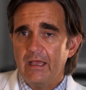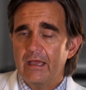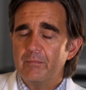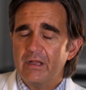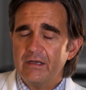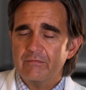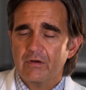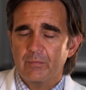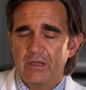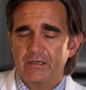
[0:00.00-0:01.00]
And many of
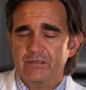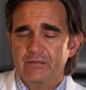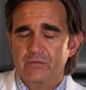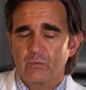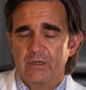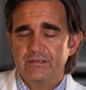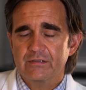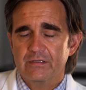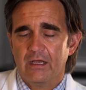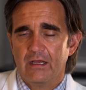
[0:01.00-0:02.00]
our patients,
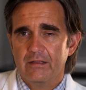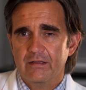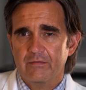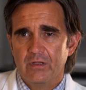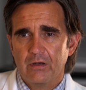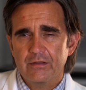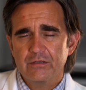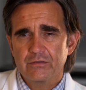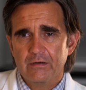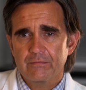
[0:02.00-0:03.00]
once uh, they've been on the
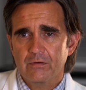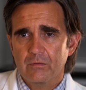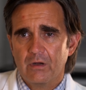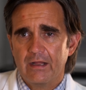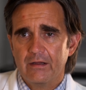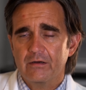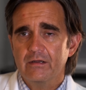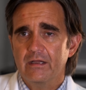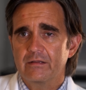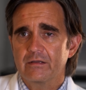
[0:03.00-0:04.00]
drug for a while
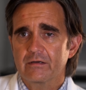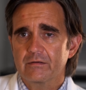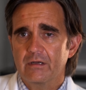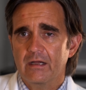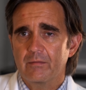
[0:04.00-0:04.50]
and their uh,